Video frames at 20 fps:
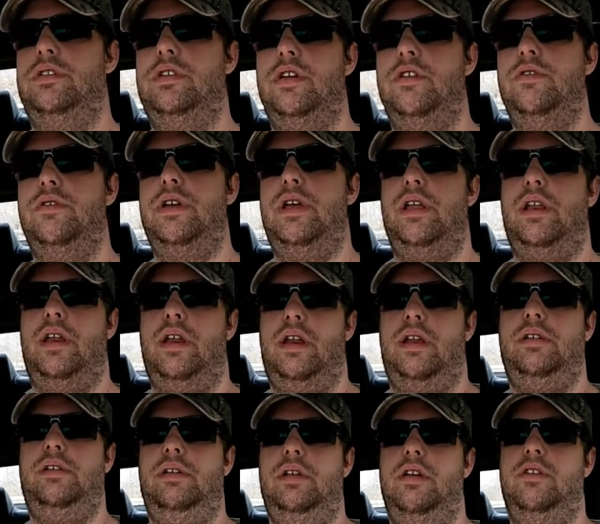So it,
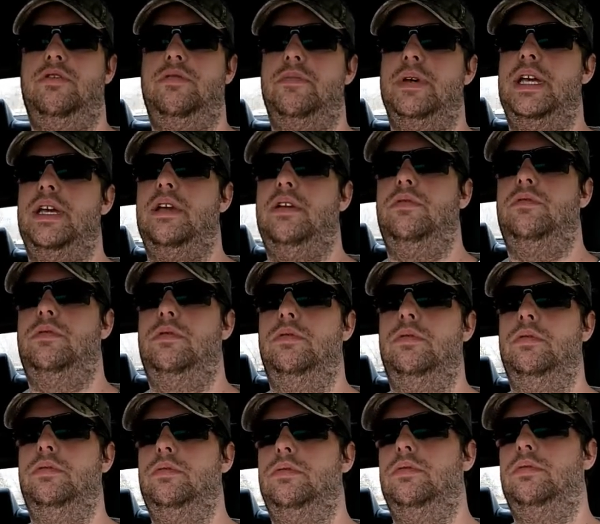you know, to me,
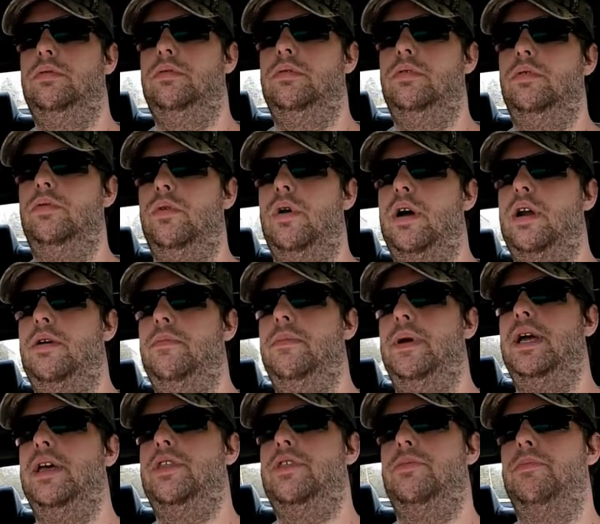water
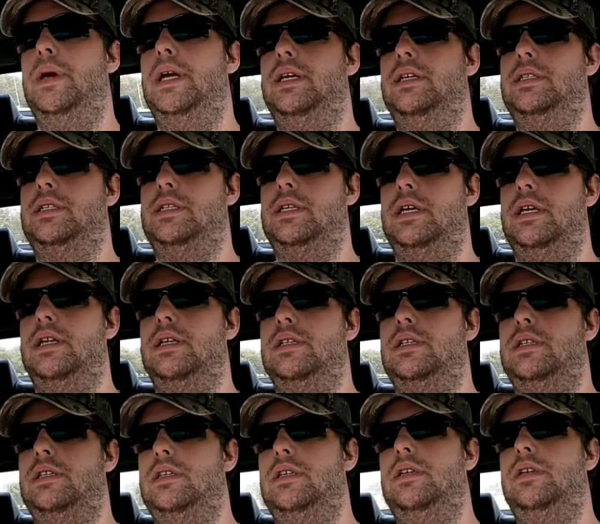meth makes
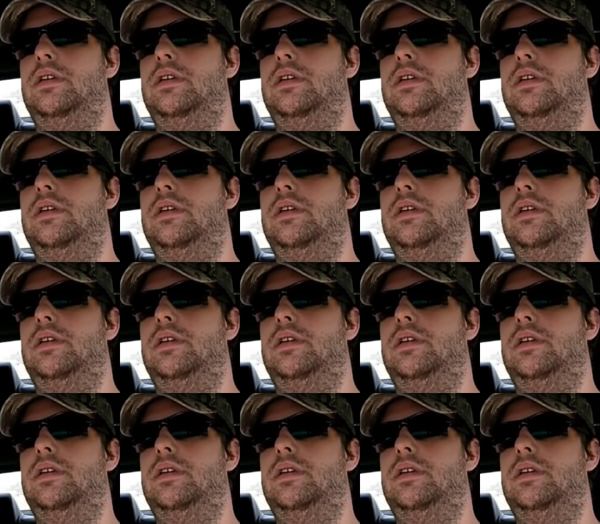sense.